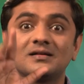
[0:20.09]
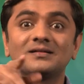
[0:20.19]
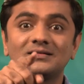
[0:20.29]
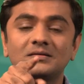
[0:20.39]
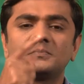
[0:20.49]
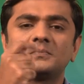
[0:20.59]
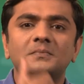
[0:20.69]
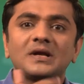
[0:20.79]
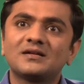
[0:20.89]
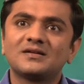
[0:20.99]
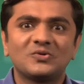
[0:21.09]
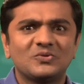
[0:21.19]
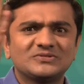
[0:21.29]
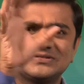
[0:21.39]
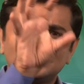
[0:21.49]
4 lakh
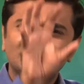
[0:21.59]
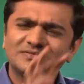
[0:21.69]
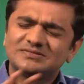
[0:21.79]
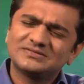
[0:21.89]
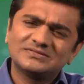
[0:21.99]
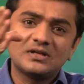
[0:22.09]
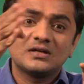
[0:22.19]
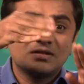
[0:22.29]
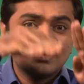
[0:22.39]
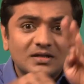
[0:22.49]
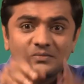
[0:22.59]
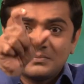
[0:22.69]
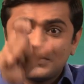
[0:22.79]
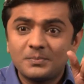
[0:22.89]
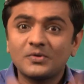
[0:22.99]
bank employees are supporting
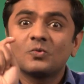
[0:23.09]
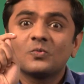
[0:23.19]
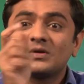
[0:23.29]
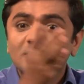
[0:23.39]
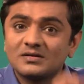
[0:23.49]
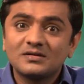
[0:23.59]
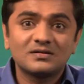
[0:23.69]
the unions.